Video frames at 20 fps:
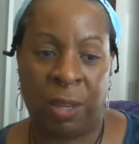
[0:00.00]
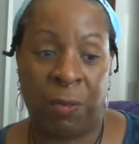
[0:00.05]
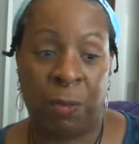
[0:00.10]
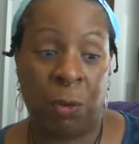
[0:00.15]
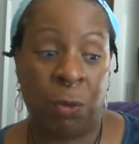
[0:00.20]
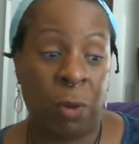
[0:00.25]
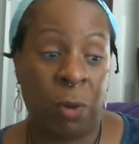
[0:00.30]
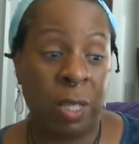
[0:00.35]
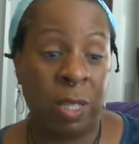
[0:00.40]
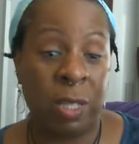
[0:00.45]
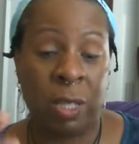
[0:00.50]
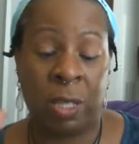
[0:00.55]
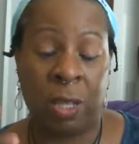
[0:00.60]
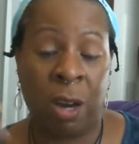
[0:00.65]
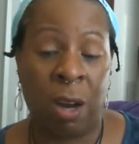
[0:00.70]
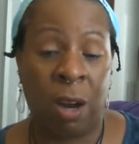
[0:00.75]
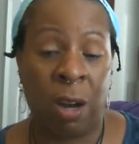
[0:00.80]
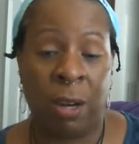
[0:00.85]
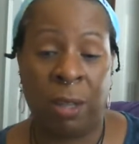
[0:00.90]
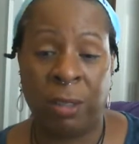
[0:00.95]
If it wasn't
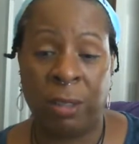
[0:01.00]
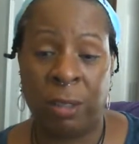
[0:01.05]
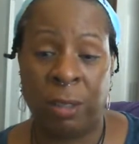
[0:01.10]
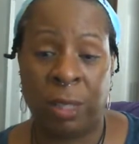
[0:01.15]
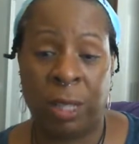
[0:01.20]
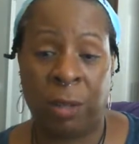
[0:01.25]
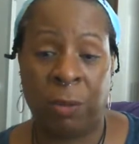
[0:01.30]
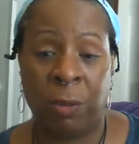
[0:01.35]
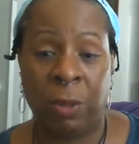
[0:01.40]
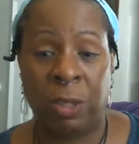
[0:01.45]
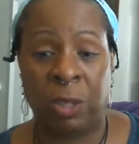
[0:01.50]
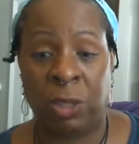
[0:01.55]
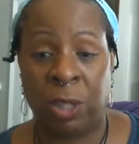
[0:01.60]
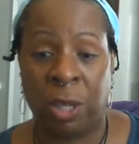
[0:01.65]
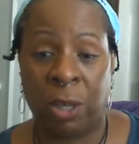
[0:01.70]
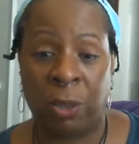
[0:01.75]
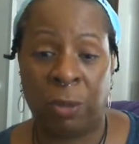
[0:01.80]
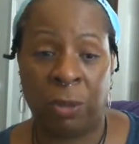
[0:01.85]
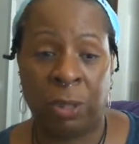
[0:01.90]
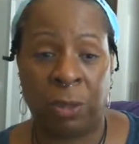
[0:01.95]
cards, it was
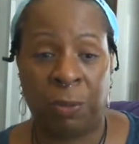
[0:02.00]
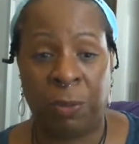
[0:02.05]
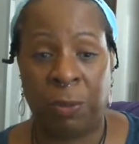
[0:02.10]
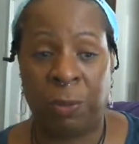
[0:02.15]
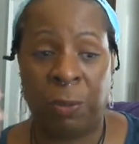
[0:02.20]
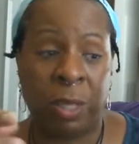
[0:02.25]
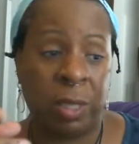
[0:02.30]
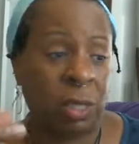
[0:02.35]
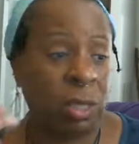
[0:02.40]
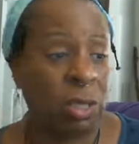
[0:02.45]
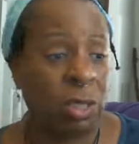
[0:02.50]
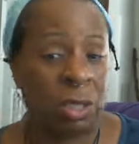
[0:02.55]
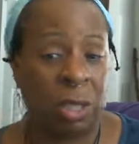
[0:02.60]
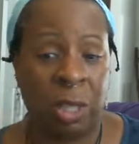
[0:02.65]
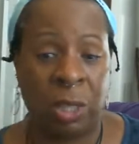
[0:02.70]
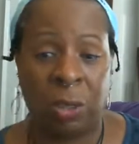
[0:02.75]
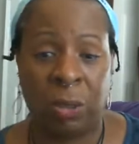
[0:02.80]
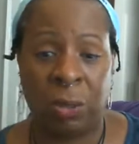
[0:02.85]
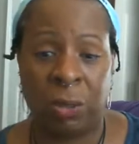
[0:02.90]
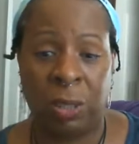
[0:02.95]
stones. If it wasn't
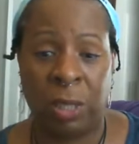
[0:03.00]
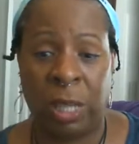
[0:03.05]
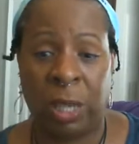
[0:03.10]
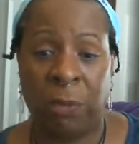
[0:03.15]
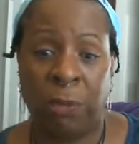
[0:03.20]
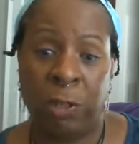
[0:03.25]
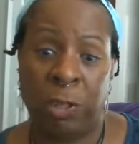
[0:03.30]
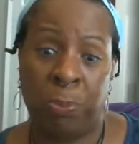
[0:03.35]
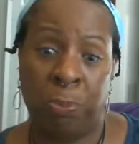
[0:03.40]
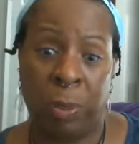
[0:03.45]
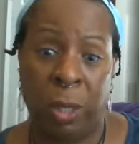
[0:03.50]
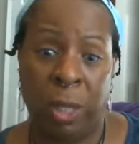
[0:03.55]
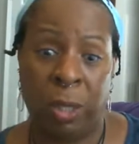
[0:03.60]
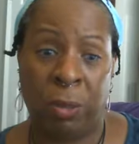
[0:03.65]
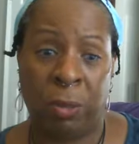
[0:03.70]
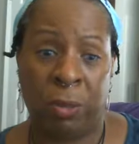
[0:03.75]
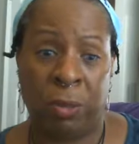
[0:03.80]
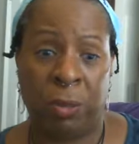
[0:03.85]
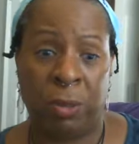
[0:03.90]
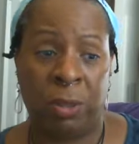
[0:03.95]
stones, it was
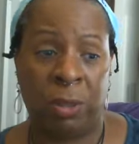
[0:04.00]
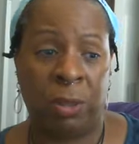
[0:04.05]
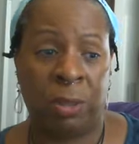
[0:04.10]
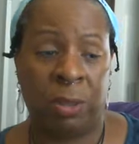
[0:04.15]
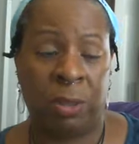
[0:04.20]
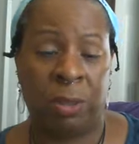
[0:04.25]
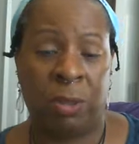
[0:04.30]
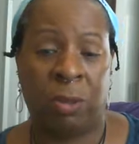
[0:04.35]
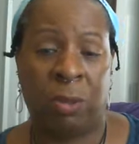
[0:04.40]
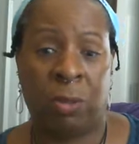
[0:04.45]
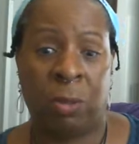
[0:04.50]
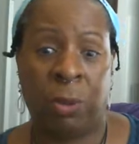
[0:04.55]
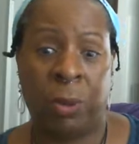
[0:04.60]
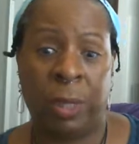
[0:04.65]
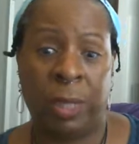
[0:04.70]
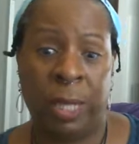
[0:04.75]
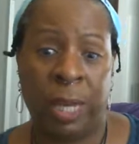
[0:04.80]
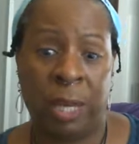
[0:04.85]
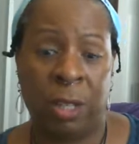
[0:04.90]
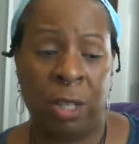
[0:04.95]
bones.
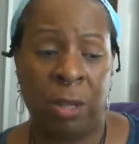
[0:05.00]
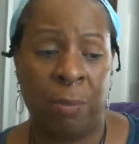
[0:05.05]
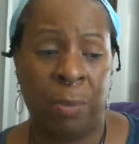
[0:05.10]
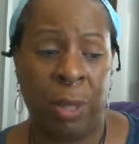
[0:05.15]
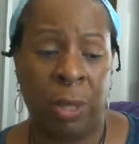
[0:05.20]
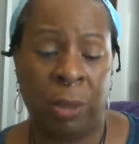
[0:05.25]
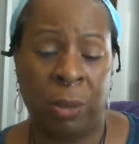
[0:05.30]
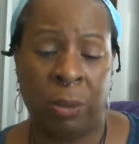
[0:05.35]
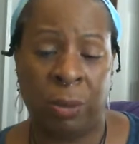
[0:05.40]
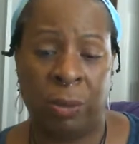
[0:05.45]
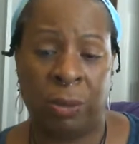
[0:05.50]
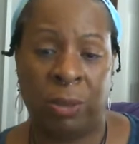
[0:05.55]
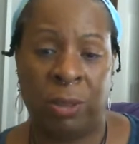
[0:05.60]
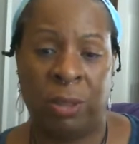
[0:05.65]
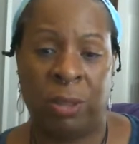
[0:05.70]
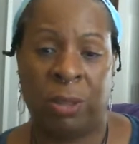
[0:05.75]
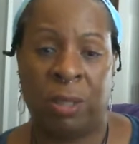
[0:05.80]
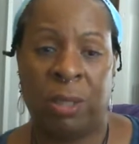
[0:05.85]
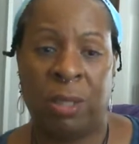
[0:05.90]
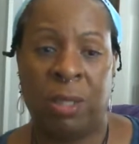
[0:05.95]
Throwing down the
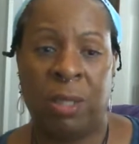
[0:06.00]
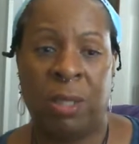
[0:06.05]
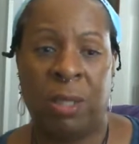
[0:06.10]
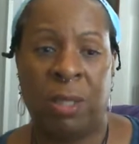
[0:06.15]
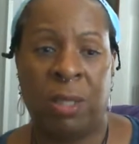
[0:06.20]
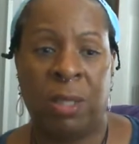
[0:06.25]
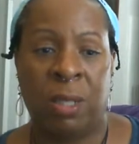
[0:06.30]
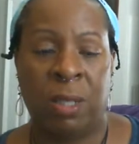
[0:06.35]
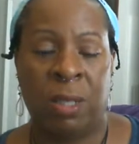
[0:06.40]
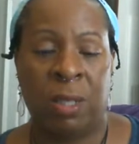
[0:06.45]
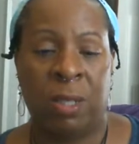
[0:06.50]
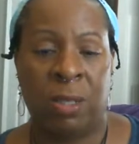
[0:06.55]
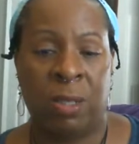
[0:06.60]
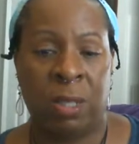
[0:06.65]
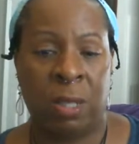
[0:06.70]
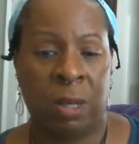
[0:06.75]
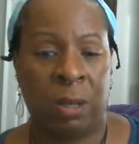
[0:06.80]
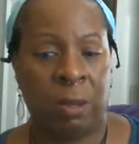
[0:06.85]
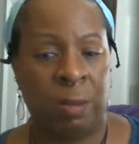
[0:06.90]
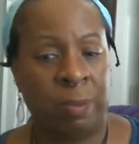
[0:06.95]
bones.
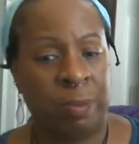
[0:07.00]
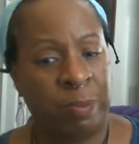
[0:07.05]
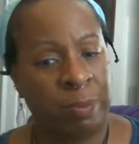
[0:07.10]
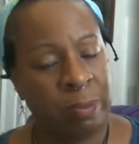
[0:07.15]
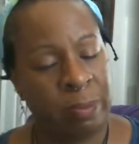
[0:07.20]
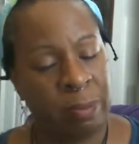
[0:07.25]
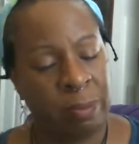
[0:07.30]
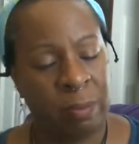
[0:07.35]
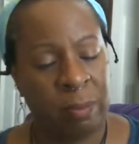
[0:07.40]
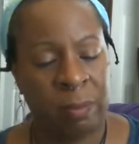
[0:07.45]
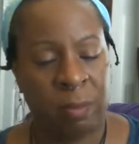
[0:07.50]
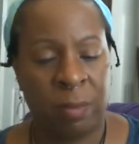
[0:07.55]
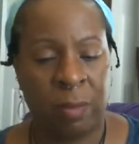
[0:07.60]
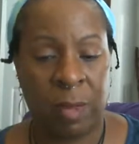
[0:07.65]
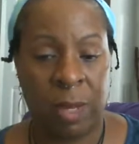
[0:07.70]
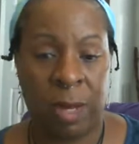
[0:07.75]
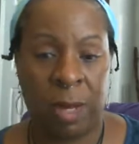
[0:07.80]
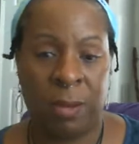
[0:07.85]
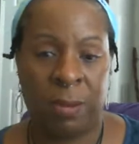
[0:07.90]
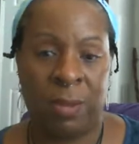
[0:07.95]
So,
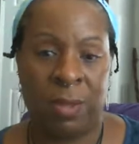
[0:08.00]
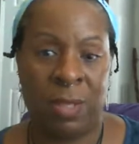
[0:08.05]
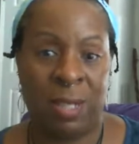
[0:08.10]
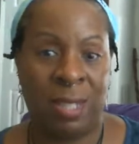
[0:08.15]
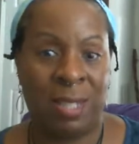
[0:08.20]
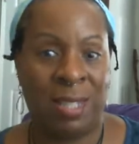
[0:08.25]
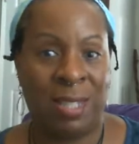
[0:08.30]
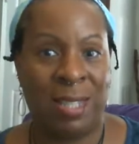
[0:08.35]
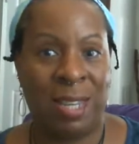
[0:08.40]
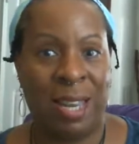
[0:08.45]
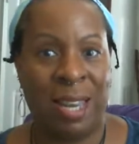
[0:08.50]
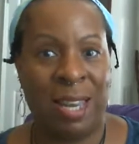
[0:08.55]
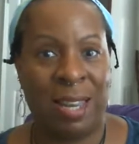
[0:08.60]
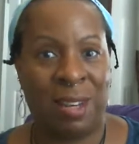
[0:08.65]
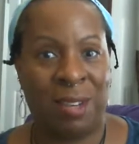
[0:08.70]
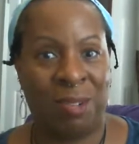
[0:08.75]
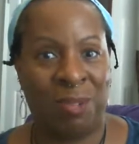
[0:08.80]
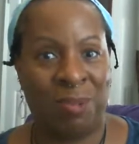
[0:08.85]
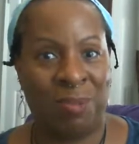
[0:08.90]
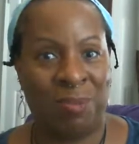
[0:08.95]
just saying.